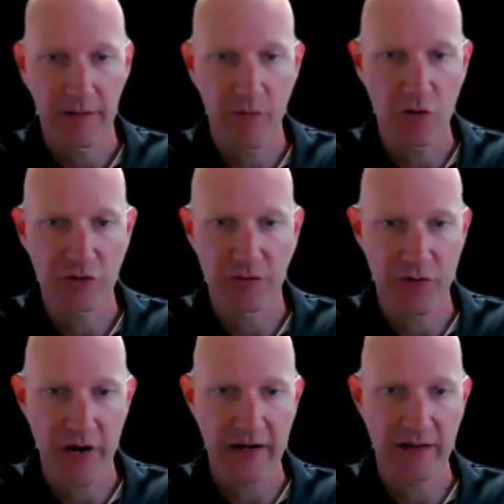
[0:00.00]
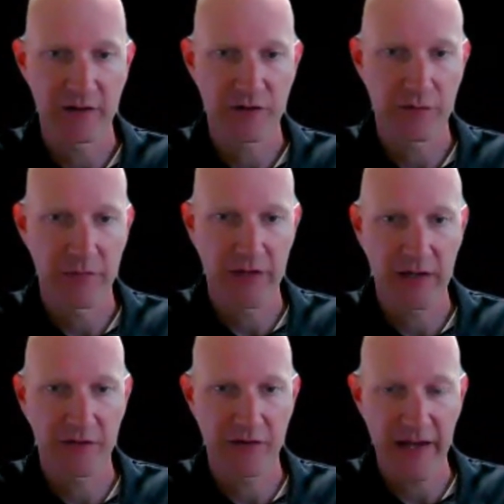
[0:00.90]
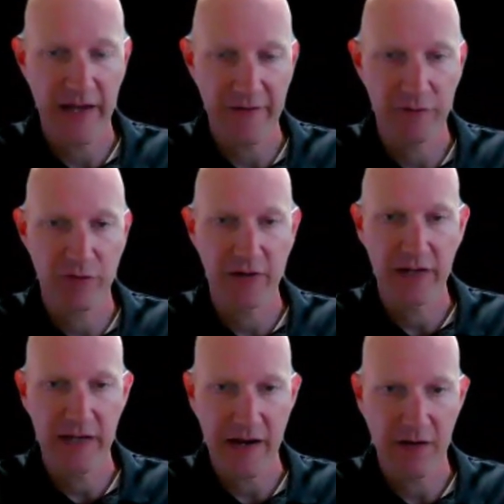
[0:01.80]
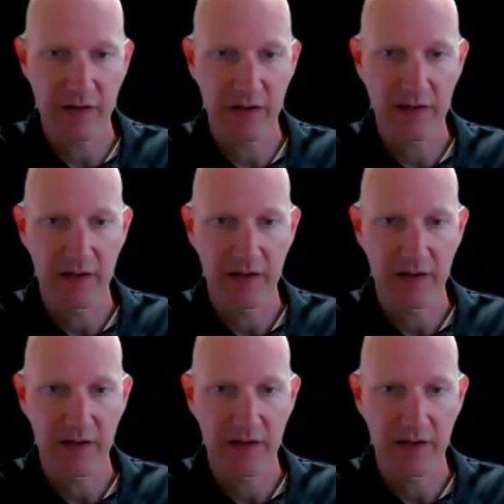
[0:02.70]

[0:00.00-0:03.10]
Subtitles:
motion practice because every county